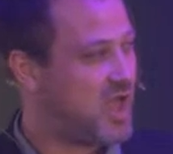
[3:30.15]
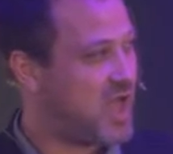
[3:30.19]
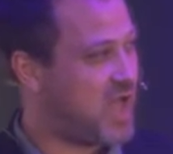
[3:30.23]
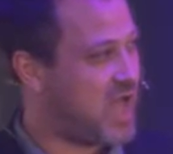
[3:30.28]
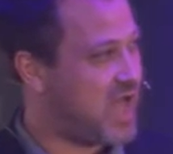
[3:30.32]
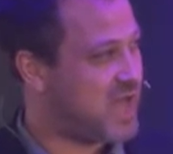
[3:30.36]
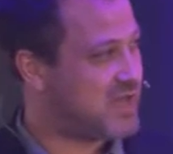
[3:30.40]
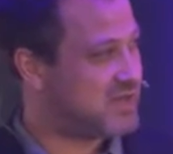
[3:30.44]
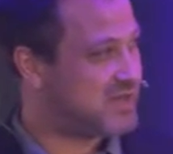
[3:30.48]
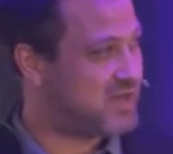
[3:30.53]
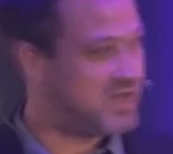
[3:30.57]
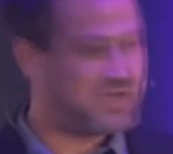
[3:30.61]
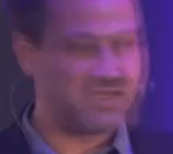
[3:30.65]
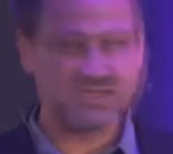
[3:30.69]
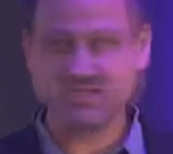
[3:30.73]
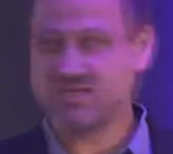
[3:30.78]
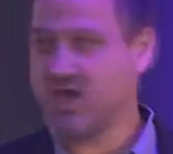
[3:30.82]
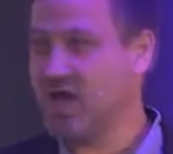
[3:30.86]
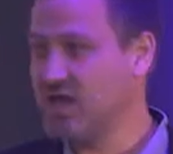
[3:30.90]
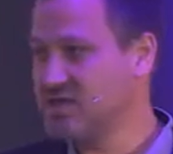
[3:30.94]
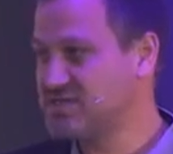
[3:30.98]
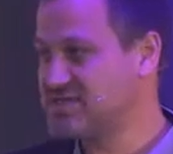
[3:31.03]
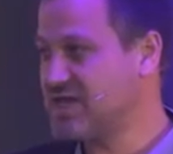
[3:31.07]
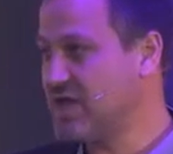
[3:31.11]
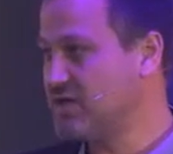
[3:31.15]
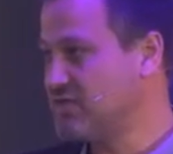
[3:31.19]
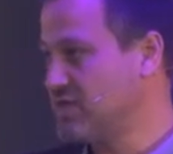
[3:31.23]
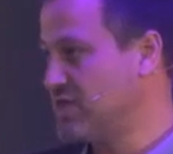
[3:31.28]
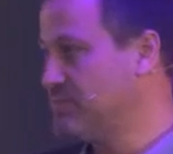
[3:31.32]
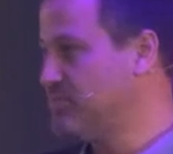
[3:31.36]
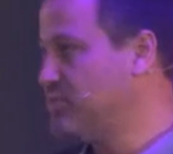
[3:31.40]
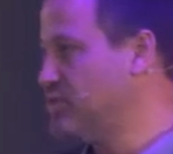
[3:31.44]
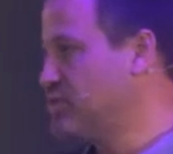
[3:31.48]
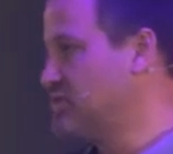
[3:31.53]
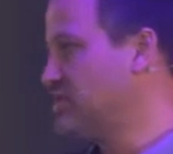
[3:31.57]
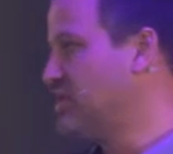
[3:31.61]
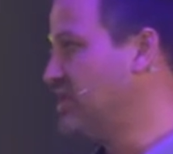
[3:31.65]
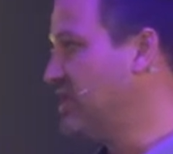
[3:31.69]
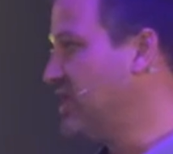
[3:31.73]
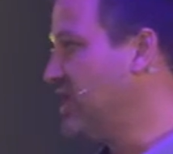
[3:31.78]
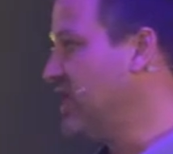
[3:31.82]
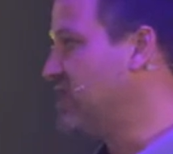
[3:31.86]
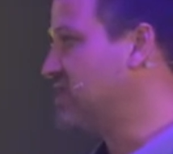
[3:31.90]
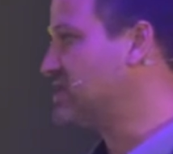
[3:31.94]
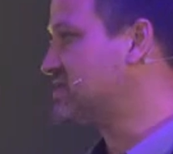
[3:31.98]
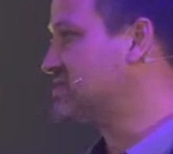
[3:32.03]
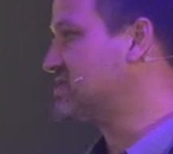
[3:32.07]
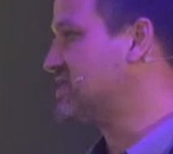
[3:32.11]
And, and it turns out they put a
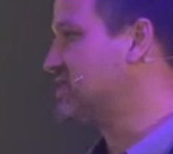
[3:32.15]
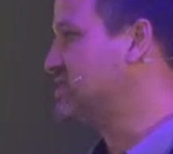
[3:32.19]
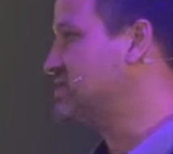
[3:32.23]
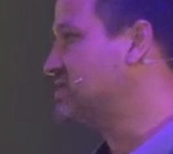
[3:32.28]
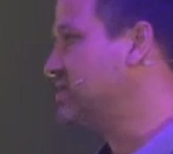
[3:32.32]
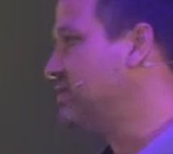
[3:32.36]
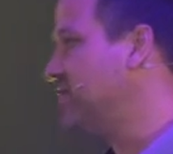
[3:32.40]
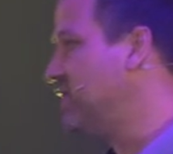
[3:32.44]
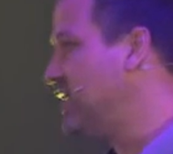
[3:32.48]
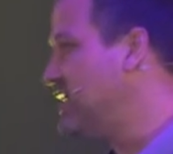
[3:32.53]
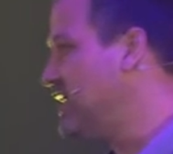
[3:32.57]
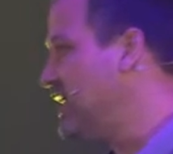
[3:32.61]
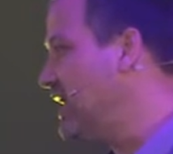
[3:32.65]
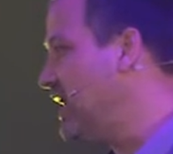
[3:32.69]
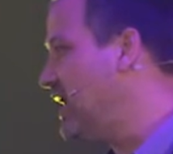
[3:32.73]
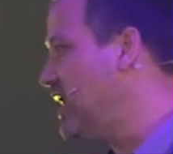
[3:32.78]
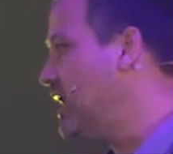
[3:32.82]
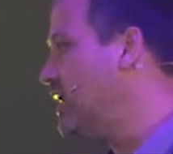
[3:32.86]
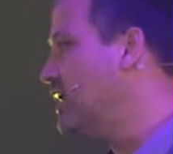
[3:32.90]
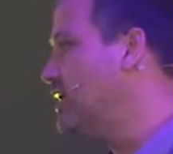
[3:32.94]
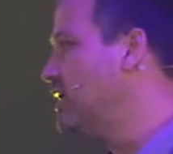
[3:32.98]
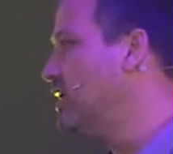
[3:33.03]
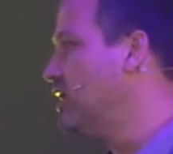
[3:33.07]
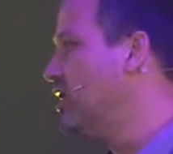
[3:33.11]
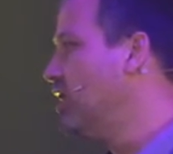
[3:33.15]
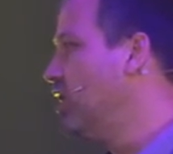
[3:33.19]
Linux system in here